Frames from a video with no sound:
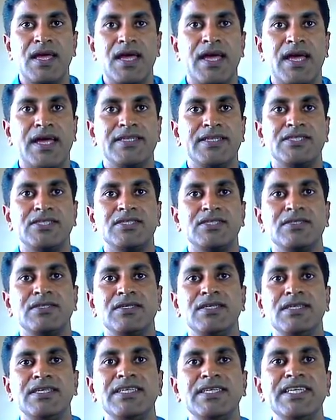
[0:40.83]
and
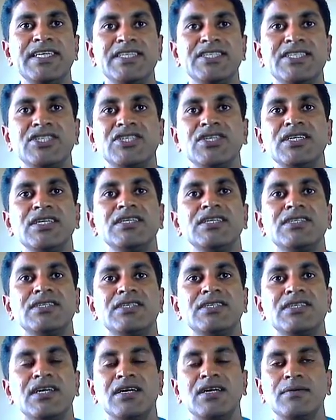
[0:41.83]
each
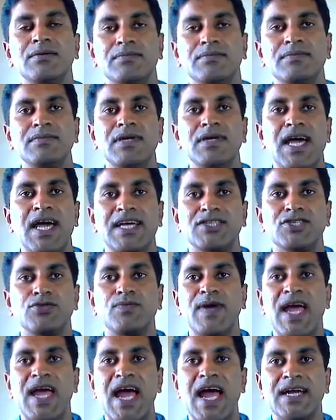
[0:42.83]
term has to
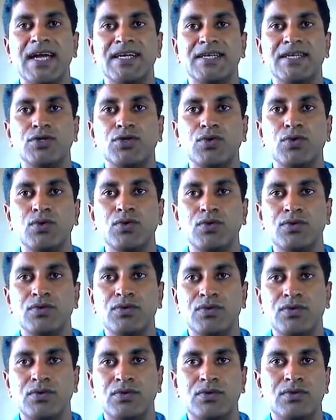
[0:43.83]
be added to
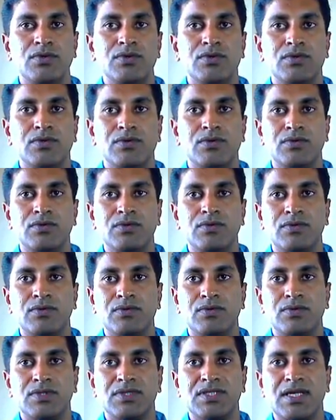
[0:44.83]

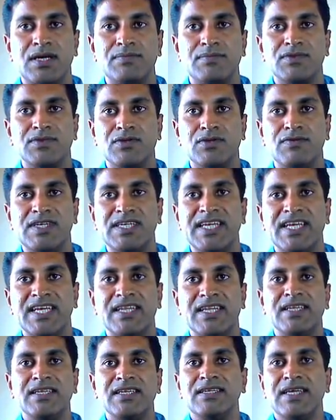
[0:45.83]
sum, so we'll take
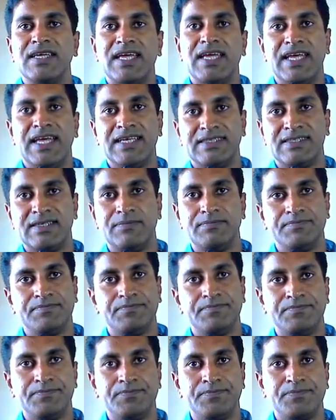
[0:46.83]
an sm.
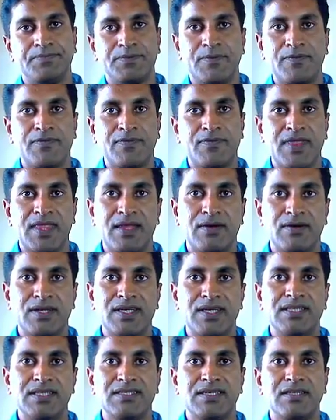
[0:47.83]

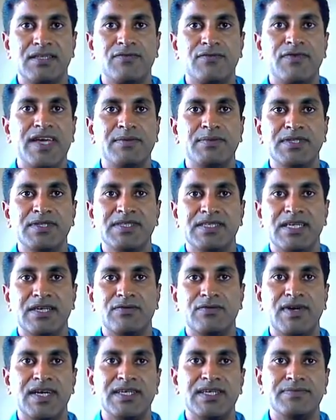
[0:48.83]
Okay, these are the variables
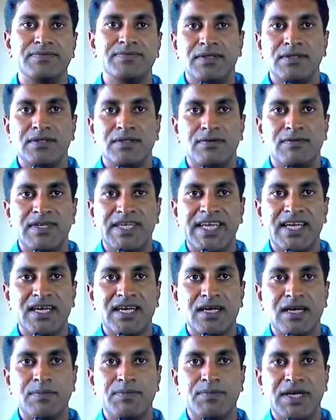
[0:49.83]
required. So we'll take
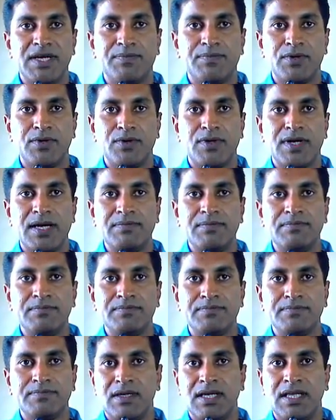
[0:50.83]
a complete program.
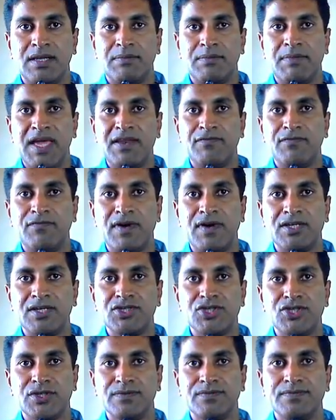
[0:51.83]
In the main
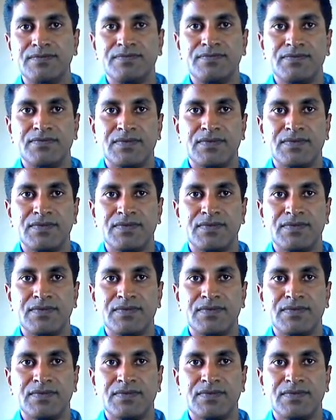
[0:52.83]
function,